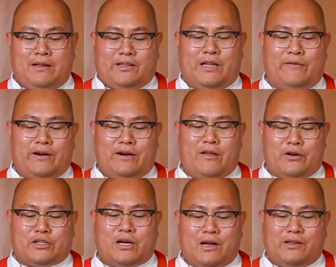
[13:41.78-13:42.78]
Let's give it
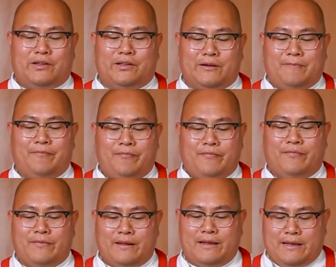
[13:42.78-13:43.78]
another toss.
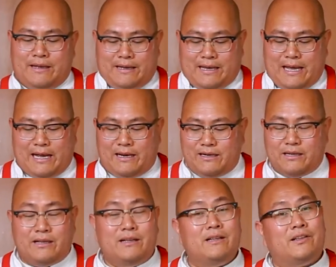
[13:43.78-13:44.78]
And
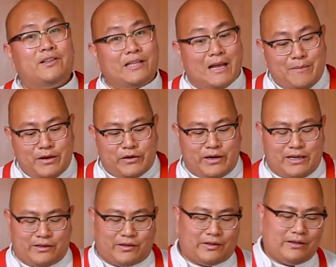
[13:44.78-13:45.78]
same
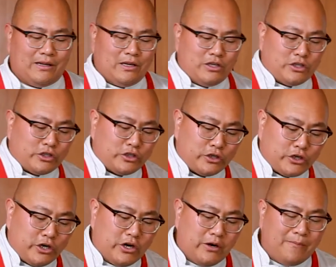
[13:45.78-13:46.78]
ingredients.
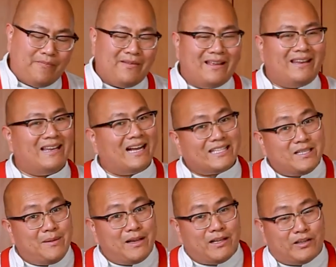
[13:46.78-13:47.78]
Sugar, not
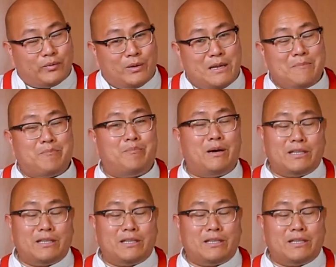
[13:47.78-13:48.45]
to make it sweet,